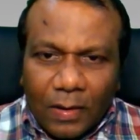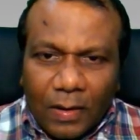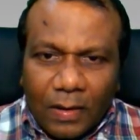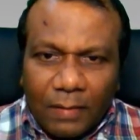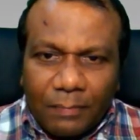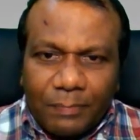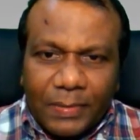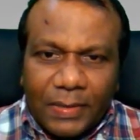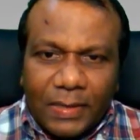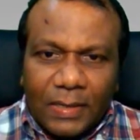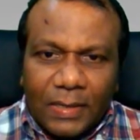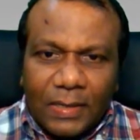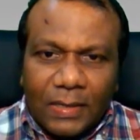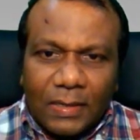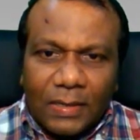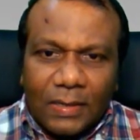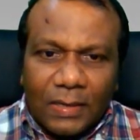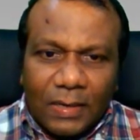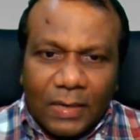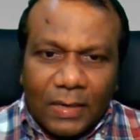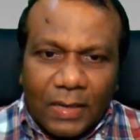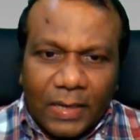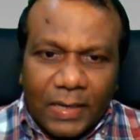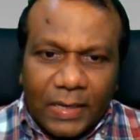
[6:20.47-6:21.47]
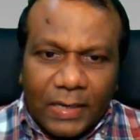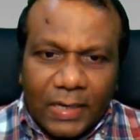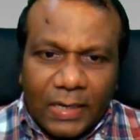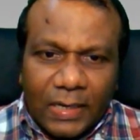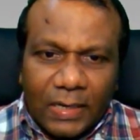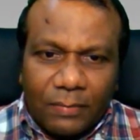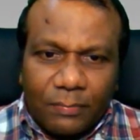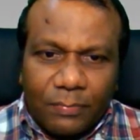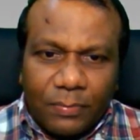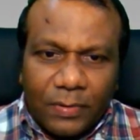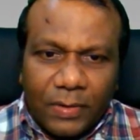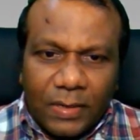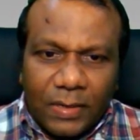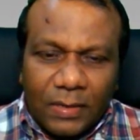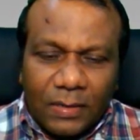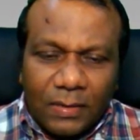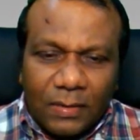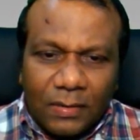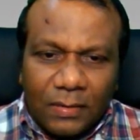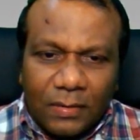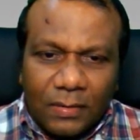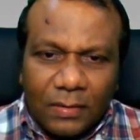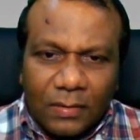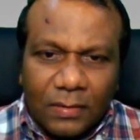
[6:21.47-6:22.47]
upper line
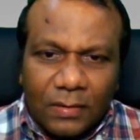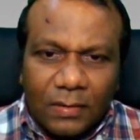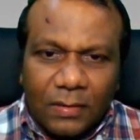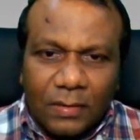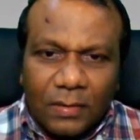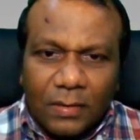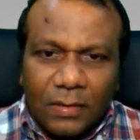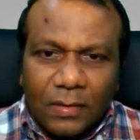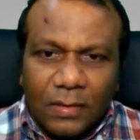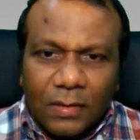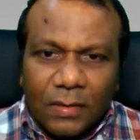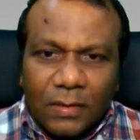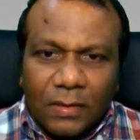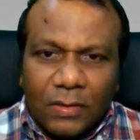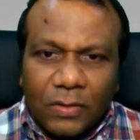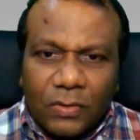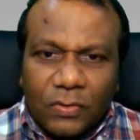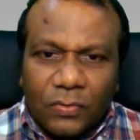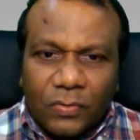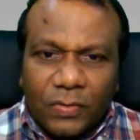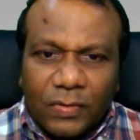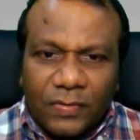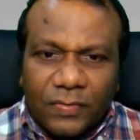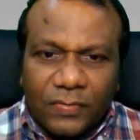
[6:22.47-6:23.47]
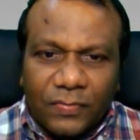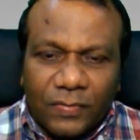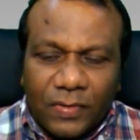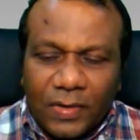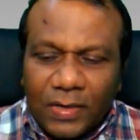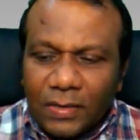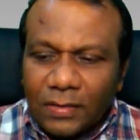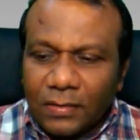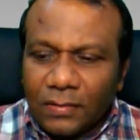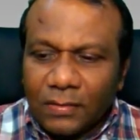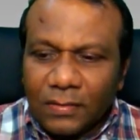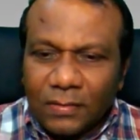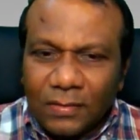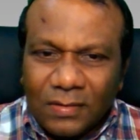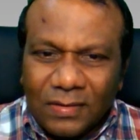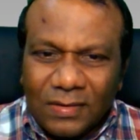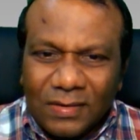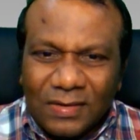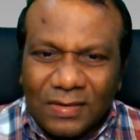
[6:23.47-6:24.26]
endpoint to this one.